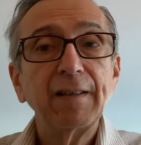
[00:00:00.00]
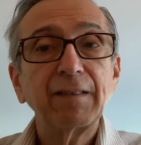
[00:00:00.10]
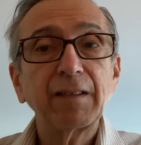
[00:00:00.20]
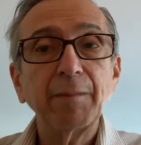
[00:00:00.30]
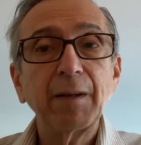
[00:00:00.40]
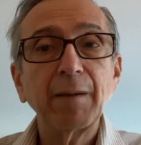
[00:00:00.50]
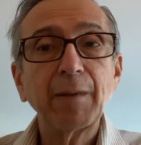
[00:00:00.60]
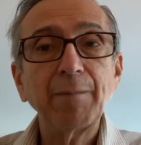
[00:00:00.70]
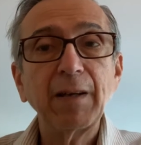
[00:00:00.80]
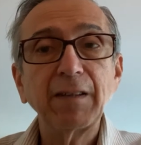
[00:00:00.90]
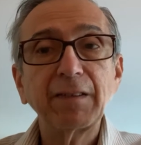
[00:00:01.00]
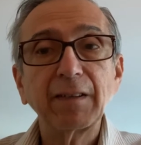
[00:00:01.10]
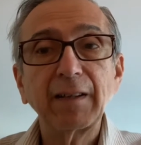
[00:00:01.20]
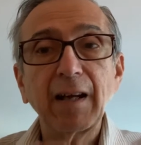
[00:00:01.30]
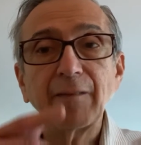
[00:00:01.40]
Some of them I
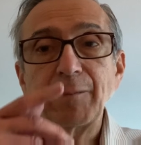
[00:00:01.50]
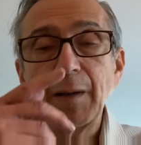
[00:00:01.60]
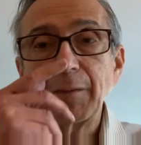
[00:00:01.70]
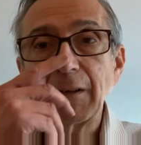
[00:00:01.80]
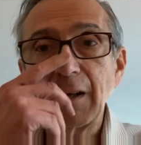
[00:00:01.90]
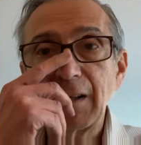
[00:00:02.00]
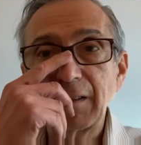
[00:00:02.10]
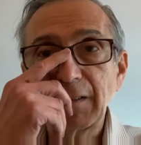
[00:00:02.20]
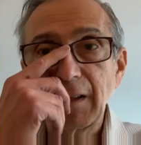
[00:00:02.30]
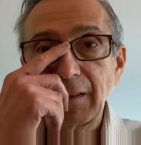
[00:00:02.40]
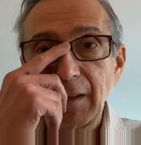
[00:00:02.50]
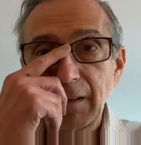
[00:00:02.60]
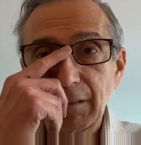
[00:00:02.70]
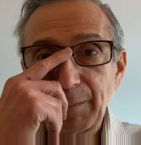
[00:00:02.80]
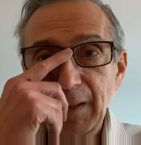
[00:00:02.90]
basically have memorized, like the
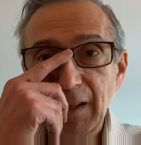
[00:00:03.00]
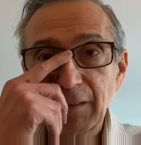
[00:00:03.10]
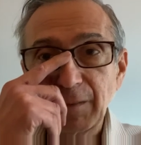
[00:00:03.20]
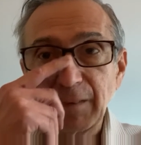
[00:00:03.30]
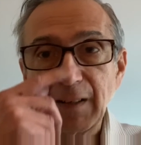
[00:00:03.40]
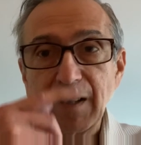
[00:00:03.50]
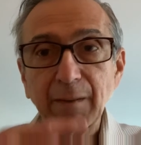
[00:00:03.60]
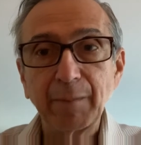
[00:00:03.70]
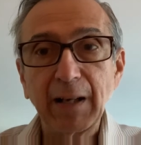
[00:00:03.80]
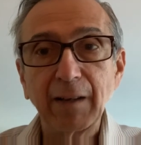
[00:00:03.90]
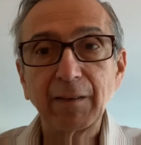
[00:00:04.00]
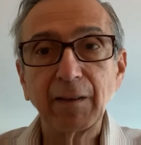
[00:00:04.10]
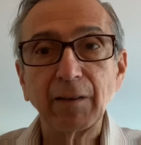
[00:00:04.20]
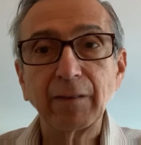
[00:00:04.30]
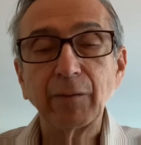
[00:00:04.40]
SPX was down about
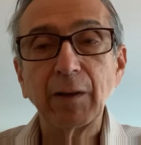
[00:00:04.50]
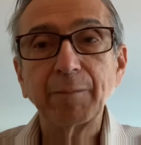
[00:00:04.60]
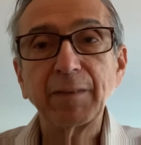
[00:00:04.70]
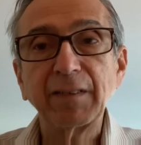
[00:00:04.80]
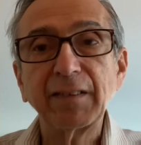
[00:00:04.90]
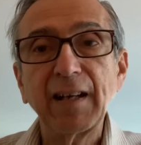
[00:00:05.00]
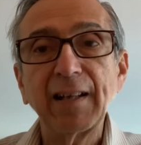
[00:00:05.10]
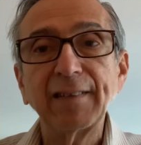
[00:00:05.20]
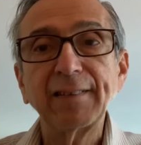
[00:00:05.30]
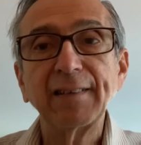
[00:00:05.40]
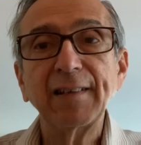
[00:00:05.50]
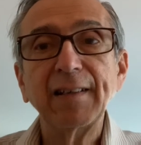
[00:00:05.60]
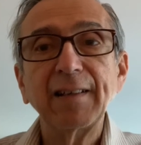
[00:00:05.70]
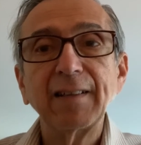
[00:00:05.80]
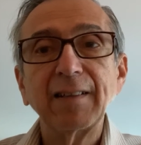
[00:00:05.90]
1/3 of 1%.
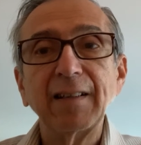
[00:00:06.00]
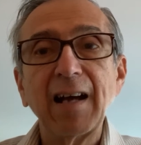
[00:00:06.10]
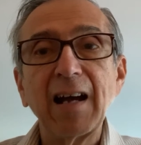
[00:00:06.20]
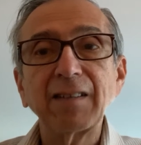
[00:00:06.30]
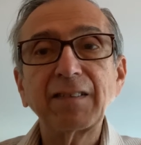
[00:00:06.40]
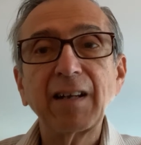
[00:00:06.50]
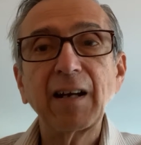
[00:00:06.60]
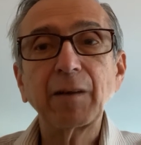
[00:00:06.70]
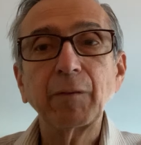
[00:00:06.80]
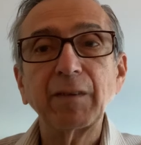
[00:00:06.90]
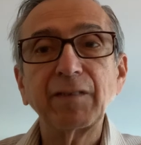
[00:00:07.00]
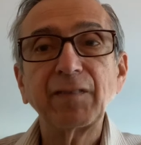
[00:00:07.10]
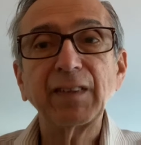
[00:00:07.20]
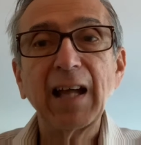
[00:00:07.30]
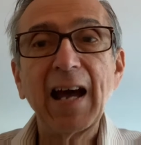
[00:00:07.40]
The NASDAQ was
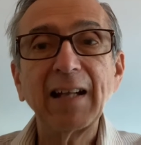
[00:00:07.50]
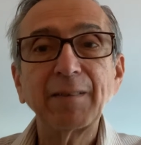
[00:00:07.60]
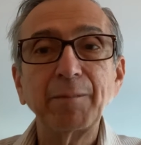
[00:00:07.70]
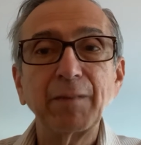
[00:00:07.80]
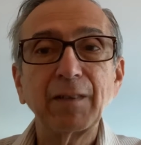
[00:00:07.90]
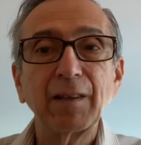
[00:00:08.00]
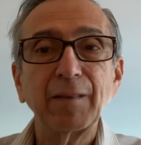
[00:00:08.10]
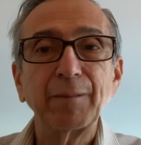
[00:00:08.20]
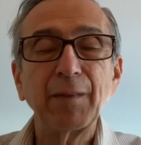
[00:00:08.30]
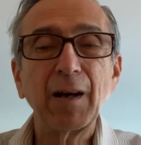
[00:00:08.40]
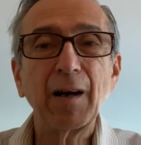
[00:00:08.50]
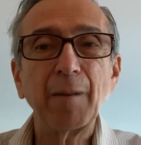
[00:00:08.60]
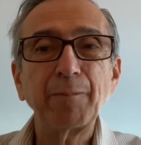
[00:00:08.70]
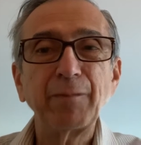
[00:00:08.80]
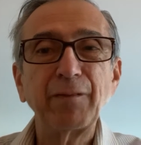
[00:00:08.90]
flat to
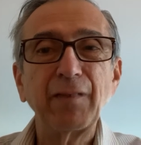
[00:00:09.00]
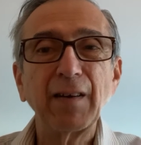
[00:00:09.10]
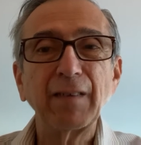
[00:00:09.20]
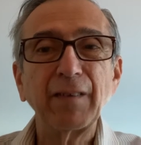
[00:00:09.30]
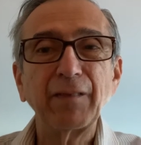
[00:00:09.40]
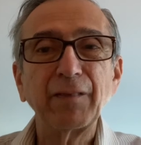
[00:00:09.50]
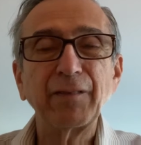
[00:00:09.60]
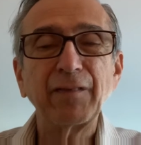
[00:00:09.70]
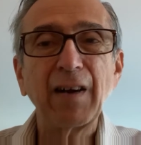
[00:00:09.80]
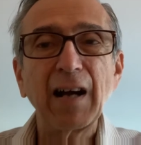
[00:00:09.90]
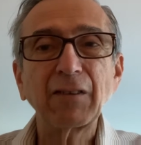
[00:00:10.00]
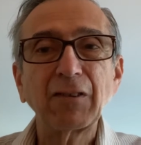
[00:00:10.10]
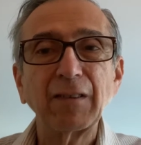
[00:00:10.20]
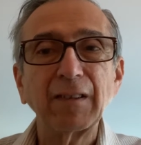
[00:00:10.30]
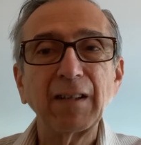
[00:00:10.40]
up very
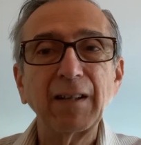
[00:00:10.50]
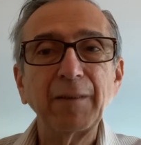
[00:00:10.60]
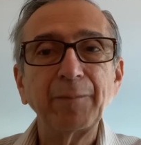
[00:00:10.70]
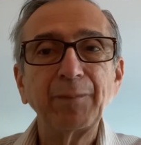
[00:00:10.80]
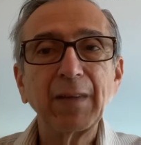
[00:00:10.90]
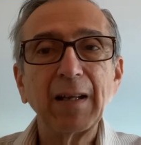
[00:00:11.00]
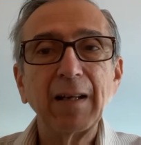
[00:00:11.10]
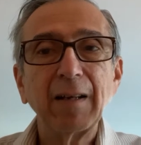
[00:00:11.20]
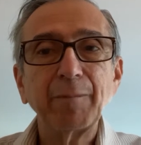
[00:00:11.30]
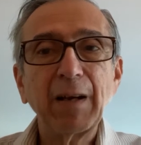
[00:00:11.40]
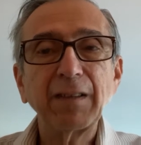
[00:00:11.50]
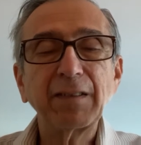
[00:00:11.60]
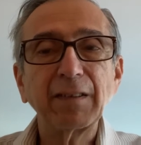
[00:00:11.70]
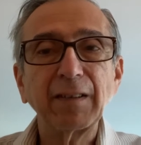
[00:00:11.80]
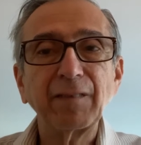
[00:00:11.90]
fractionally,
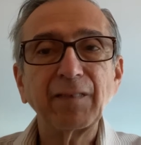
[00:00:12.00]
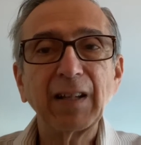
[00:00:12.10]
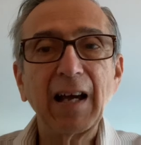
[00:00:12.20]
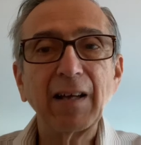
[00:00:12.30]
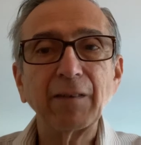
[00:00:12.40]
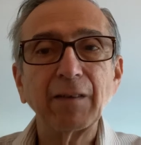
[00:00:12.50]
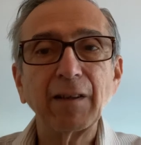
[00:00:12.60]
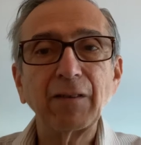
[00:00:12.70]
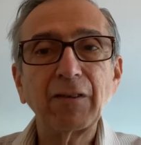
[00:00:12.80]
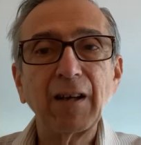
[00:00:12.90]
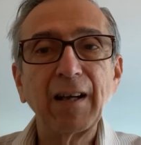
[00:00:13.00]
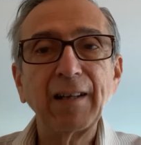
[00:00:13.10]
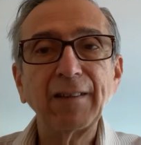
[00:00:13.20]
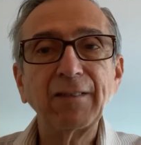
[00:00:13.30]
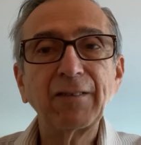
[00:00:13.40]
basically flat or
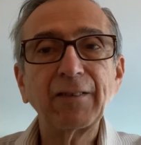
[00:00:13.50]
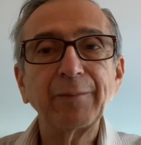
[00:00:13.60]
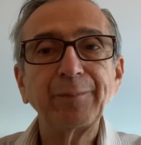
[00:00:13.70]
unchanged.